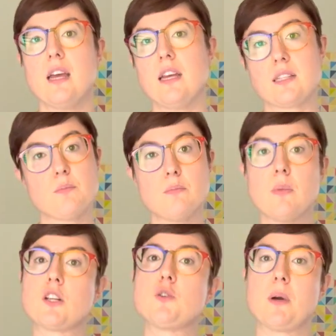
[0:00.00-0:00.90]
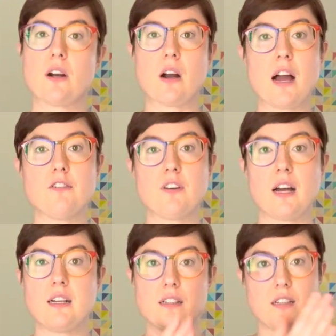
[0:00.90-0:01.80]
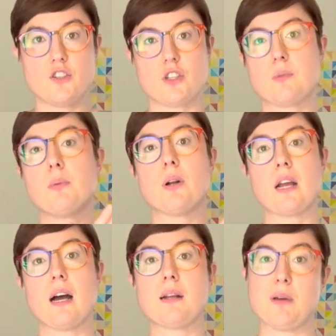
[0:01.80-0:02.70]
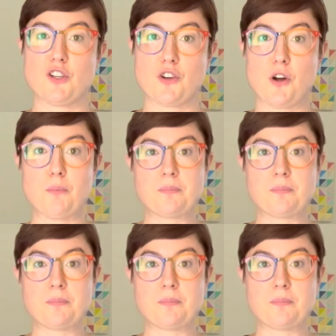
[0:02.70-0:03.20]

It's much better, I find, than just putting on a metronome.